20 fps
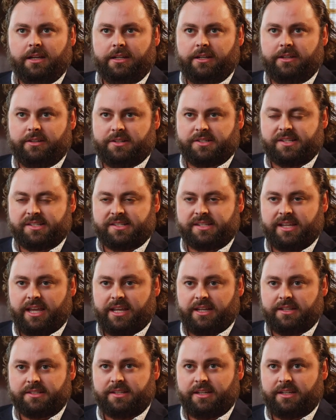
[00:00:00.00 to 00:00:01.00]
You know, there's the
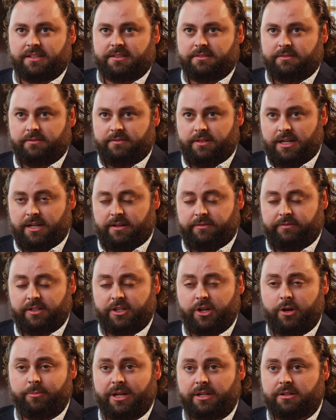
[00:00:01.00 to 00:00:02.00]
saying, it's like,
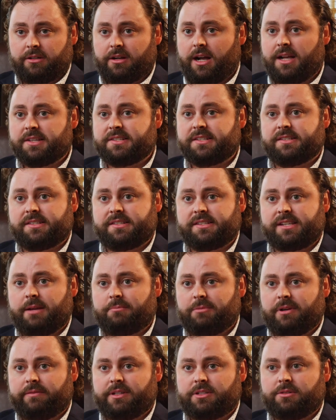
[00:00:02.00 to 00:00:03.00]
for no man crosses the
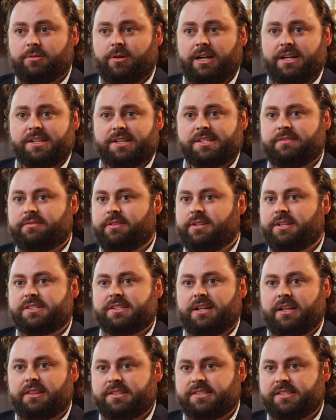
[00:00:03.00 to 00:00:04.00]
same river twice, for it is
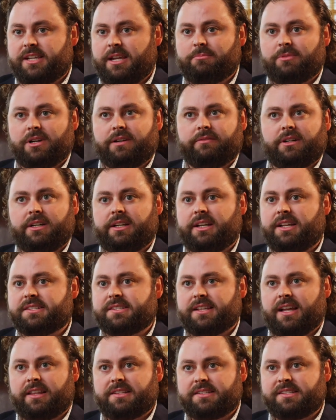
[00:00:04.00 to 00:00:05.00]
not the same river and he is
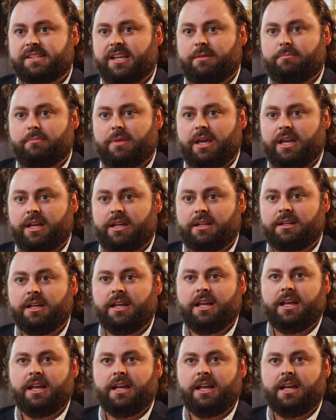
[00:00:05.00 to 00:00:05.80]
not the same man.